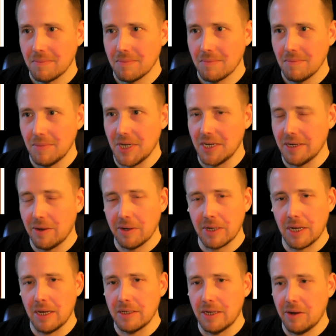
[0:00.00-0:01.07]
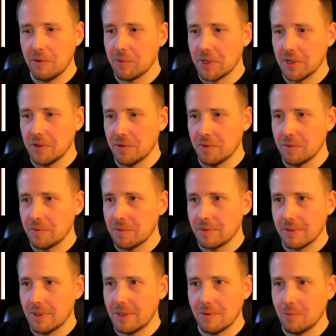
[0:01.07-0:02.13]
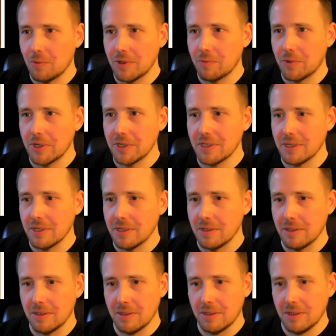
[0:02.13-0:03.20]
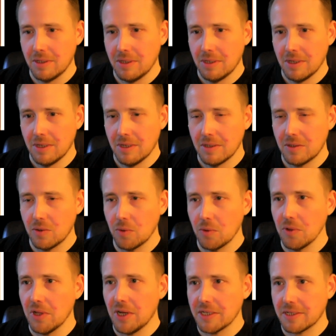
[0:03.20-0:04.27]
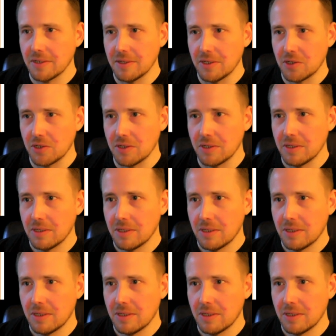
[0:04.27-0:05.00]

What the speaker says: Man, now I want to know what is the total loss condition?